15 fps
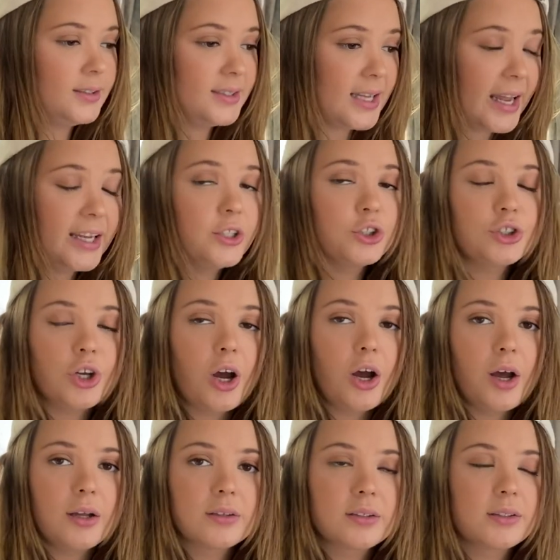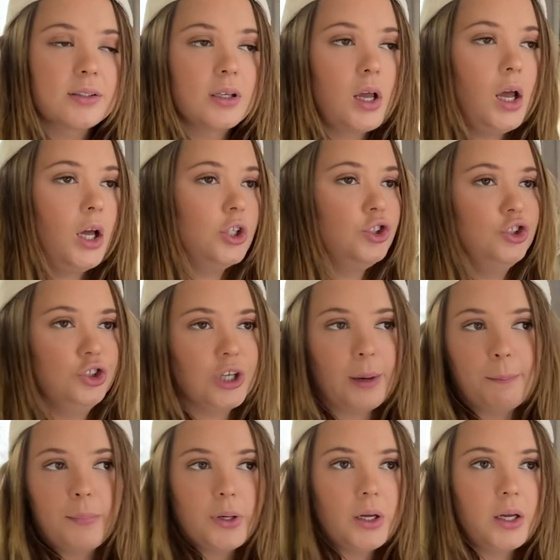t-shirts
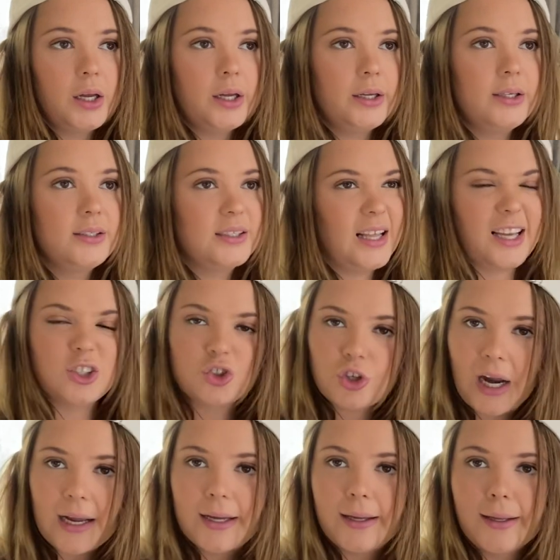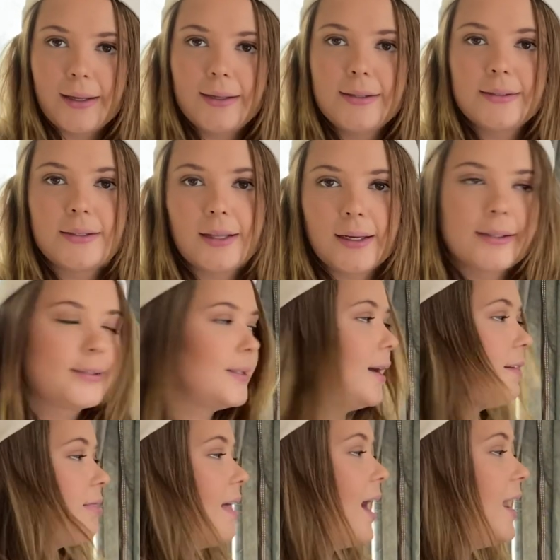jumpers trackers things
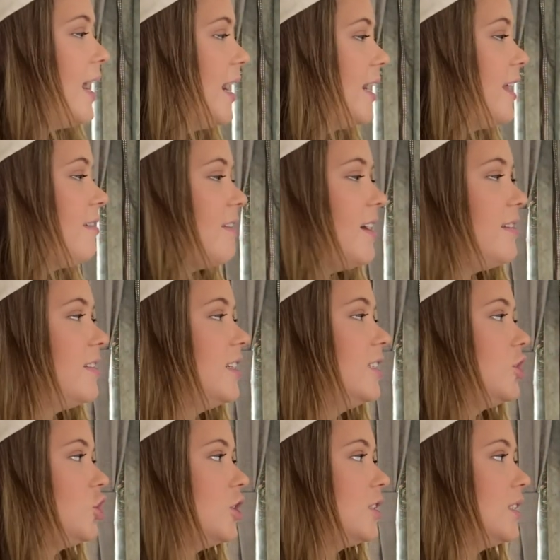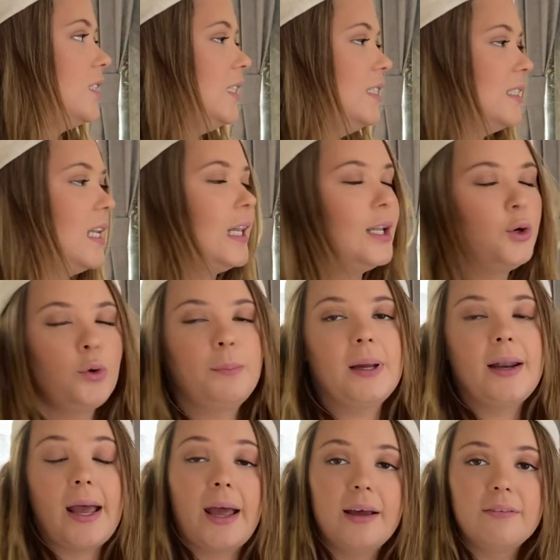like that anything that just is a little bit
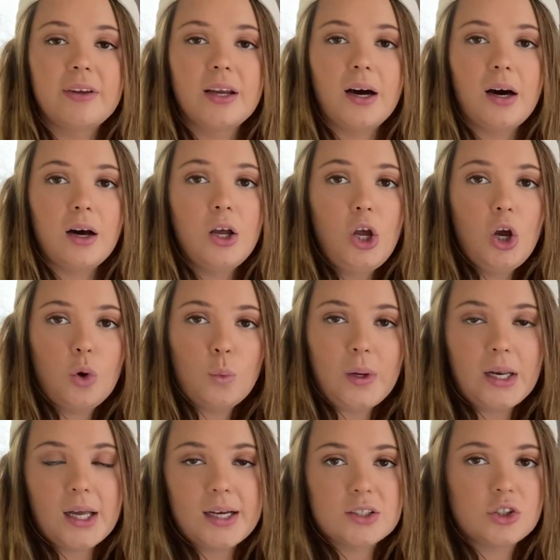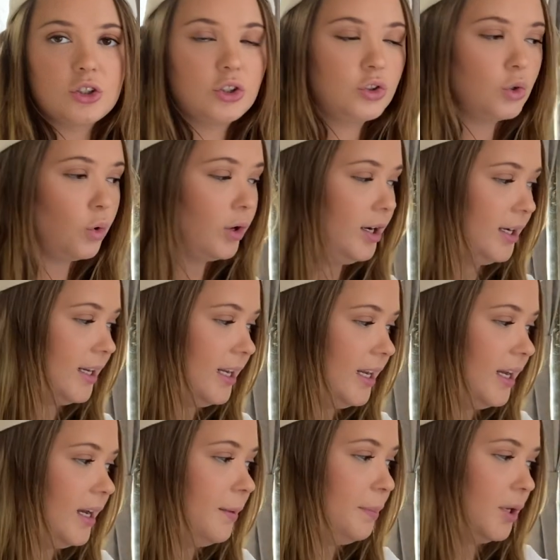heavier we like to store in
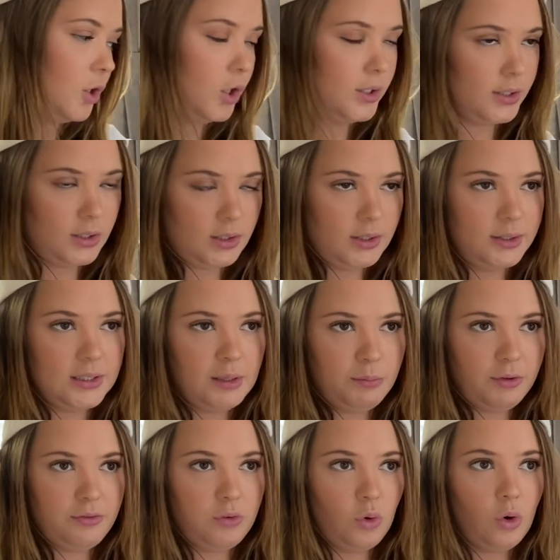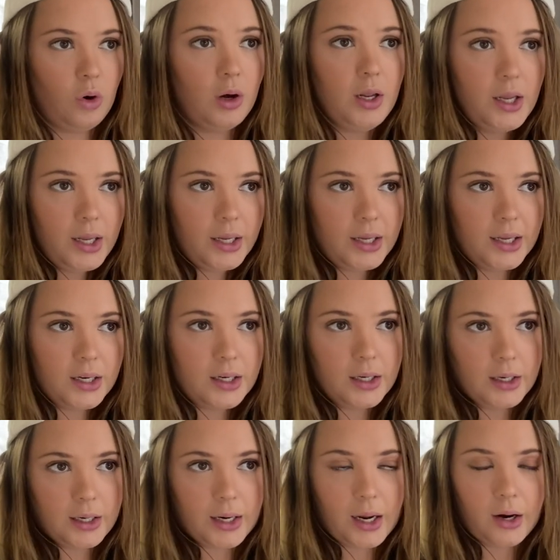here because as I said before it
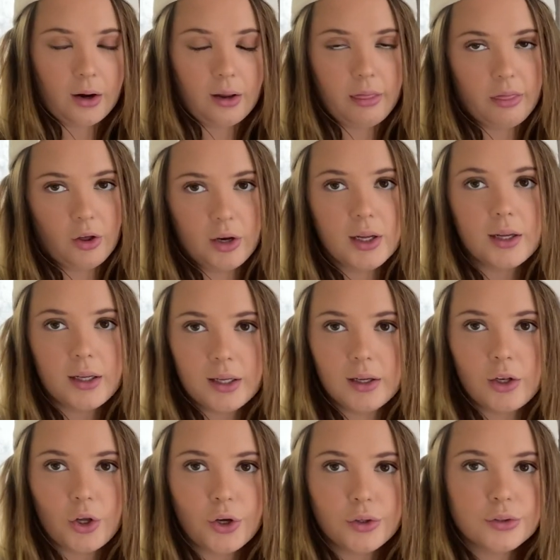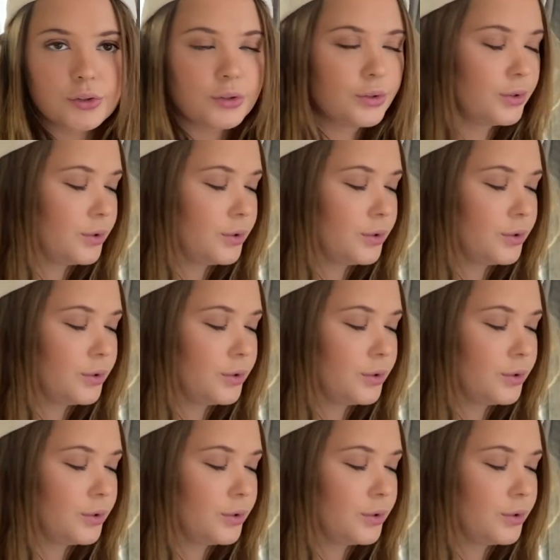can carry 30 kilos